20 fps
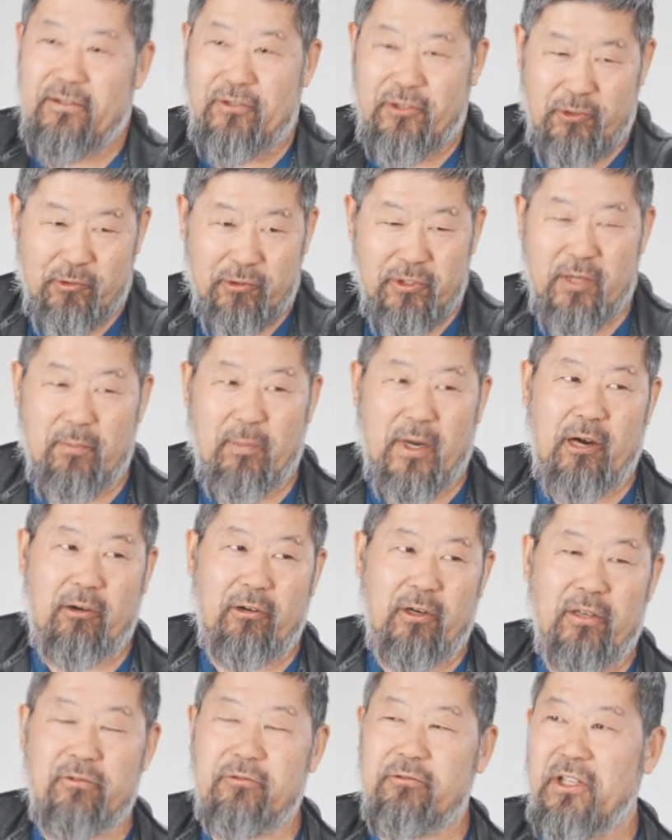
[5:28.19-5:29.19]
shooting
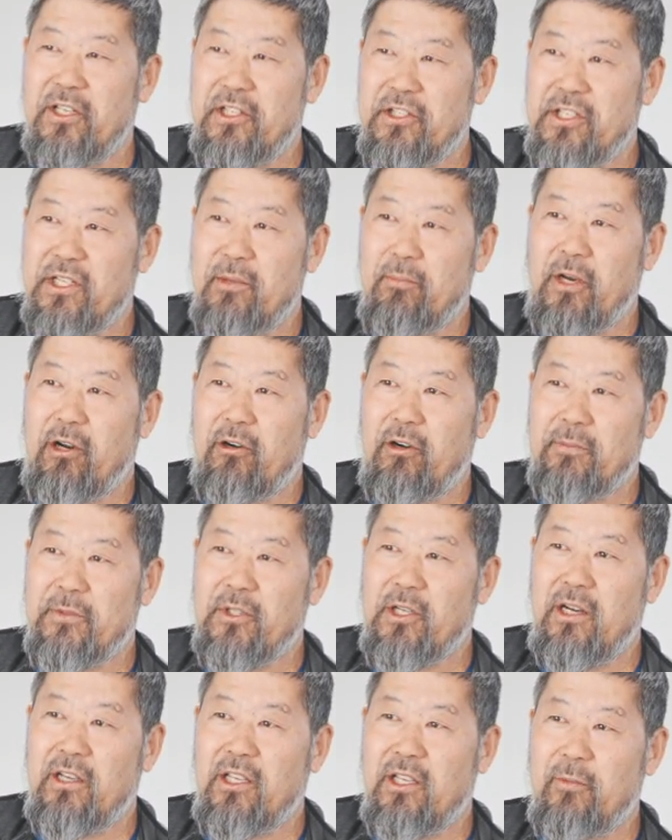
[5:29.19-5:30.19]
power, releasing power I'm
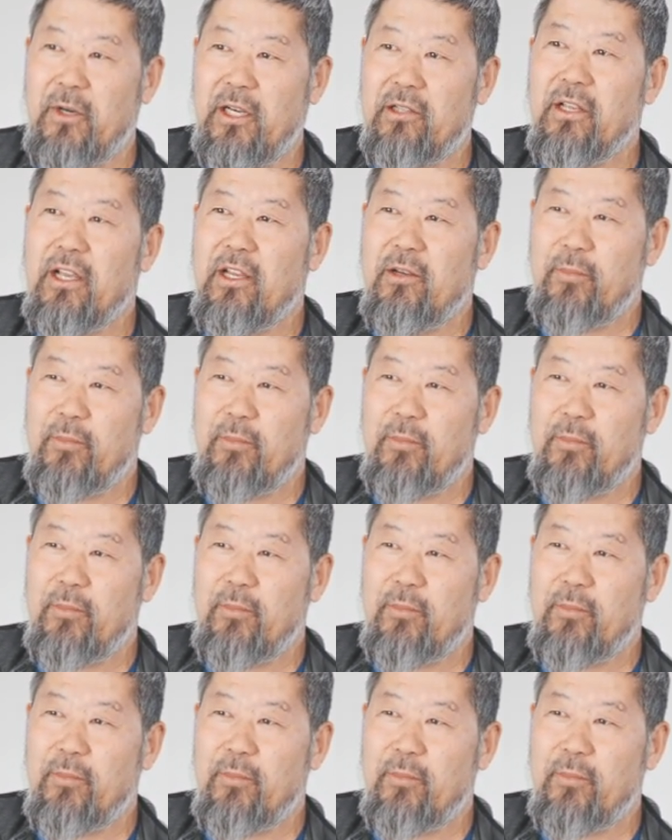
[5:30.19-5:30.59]
talking about,